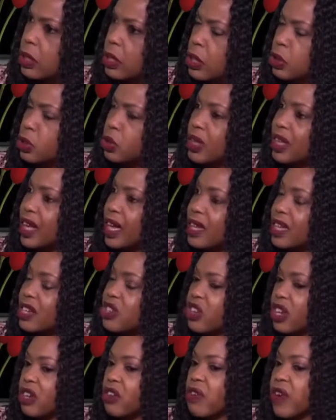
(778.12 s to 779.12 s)
So that the
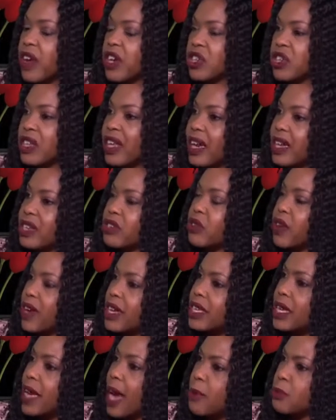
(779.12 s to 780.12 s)
generation that is
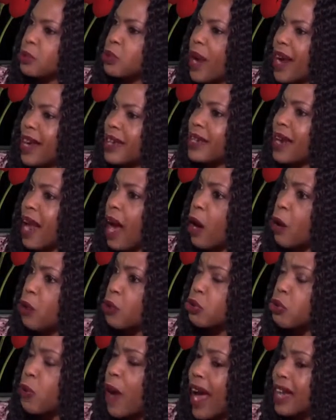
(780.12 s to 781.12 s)
raising up right
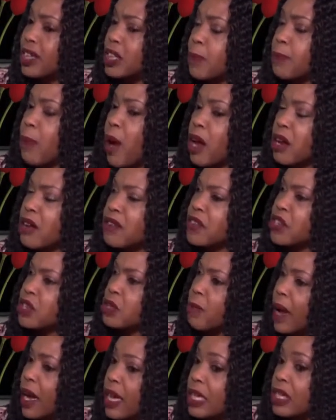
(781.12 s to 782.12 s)
now, you are actually part of
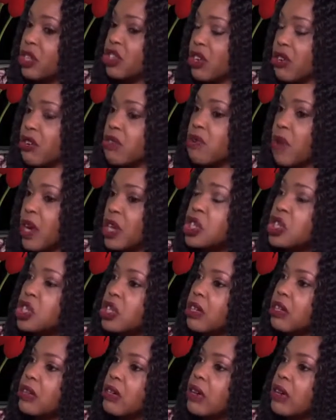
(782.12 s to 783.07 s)
his generation